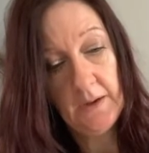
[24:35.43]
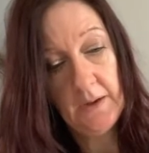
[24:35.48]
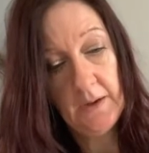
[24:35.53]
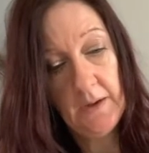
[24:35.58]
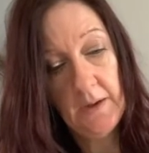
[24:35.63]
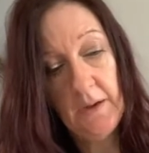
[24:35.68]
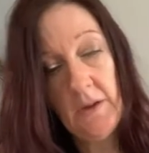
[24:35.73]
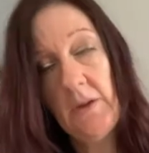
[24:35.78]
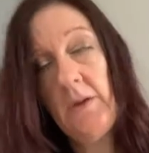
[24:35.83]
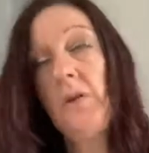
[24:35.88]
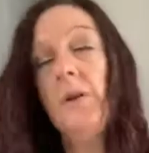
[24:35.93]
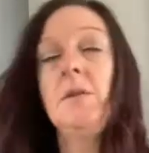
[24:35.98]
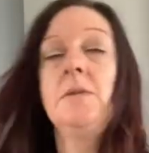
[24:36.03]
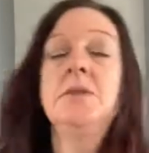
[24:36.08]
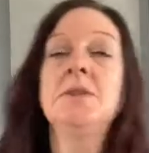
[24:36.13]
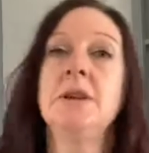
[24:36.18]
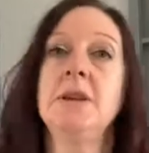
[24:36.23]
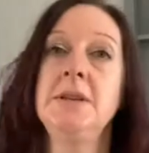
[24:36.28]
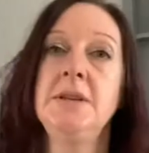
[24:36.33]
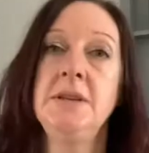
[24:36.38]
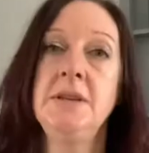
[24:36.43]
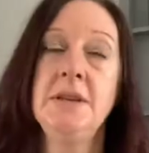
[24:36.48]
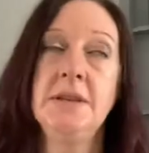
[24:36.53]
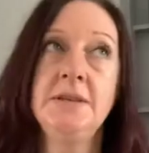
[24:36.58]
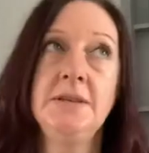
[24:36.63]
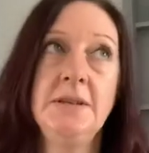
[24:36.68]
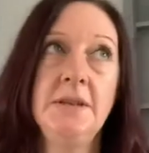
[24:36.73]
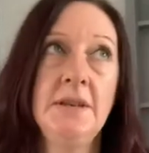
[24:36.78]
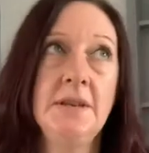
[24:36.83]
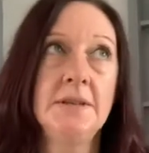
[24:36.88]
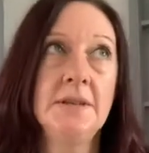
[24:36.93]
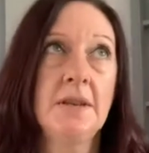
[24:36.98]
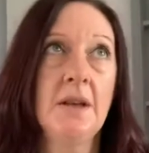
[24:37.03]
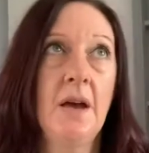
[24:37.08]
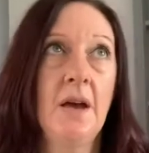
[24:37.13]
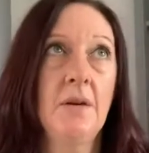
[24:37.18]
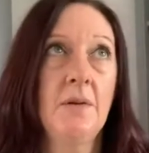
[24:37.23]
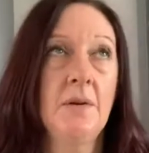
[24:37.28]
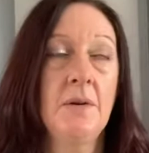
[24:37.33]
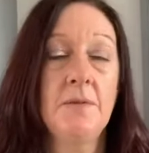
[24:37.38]
I, crocheted years and years
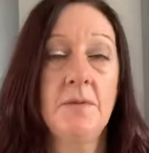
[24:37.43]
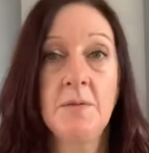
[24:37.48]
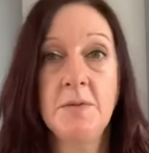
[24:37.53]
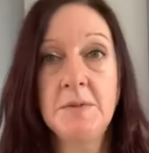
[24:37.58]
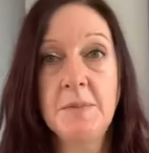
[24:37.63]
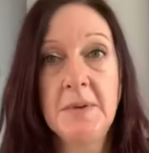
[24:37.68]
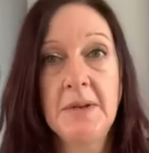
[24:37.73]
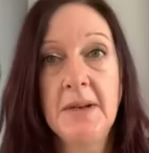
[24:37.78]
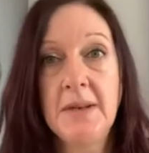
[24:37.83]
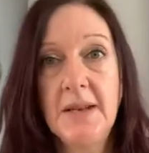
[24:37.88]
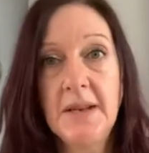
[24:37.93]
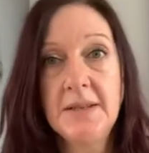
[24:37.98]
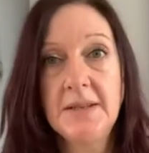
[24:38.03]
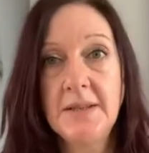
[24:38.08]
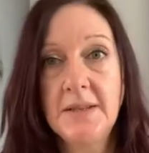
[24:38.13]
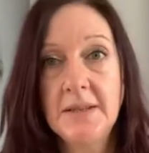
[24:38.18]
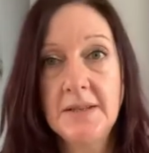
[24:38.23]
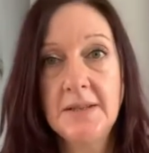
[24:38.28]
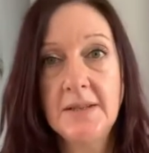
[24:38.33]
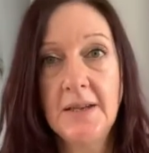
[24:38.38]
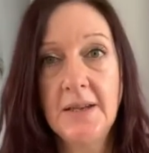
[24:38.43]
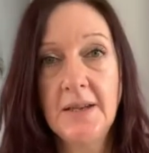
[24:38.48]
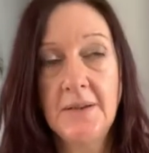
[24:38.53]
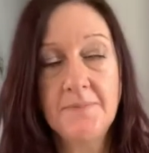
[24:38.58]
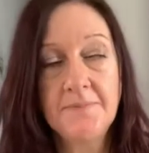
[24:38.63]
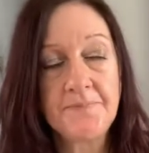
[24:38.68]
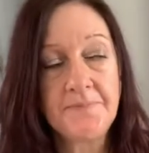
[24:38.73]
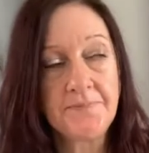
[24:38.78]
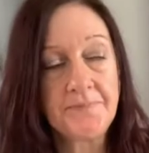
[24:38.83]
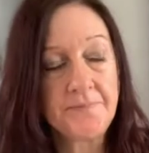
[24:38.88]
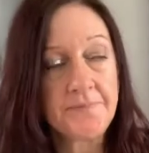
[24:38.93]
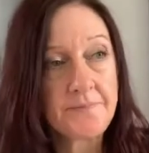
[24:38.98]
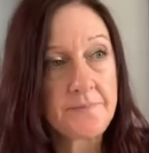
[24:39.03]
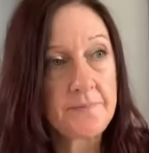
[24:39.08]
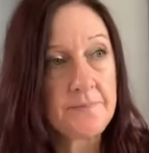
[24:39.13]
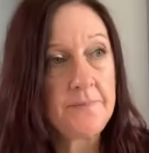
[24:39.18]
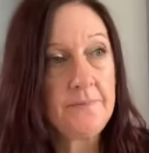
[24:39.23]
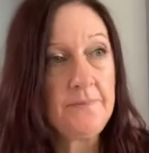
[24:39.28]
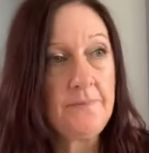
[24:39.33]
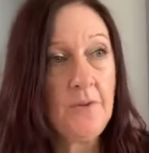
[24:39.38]
ago. I've always been a knitter, you see.
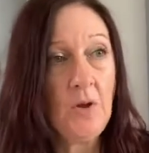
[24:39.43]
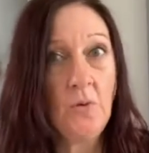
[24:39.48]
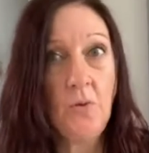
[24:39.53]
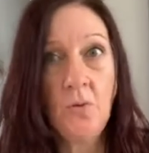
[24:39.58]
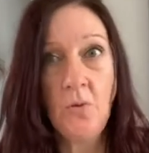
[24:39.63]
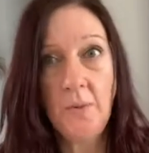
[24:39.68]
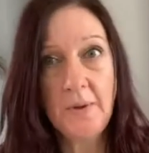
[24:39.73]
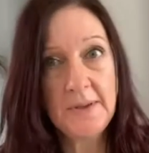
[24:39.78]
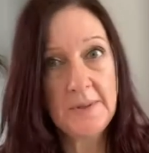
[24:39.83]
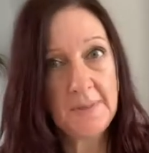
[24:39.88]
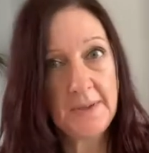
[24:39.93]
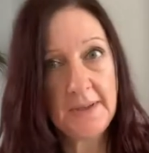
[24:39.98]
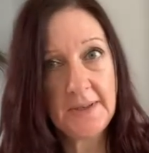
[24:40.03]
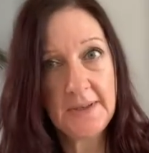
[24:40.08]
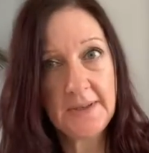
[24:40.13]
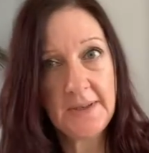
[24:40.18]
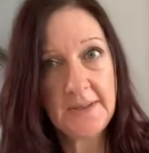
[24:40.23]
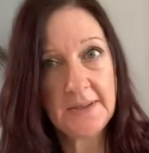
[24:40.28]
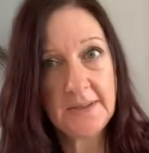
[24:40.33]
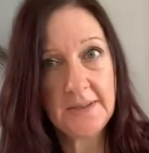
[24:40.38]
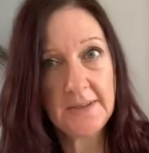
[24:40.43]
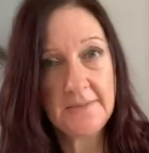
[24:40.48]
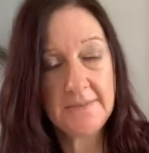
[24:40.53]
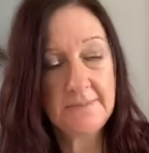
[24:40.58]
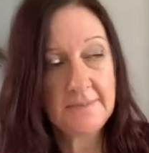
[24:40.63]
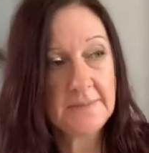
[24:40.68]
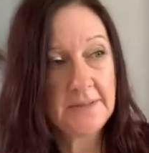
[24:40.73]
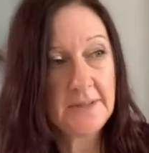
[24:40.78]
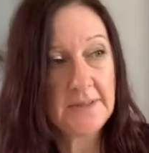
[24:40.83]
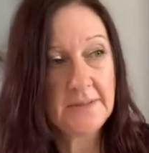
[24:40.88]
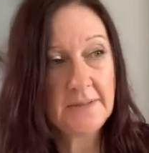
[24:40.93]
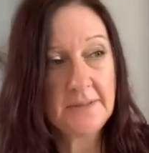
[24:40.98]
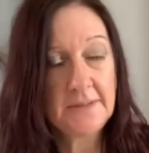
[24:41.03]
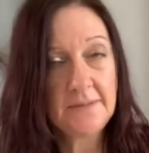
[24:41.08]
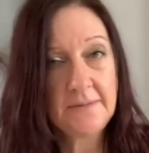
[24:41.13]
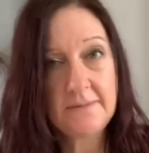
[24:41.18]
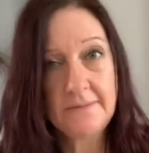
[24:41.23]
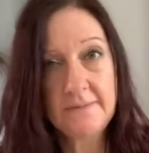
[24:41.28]
Always been a knitter since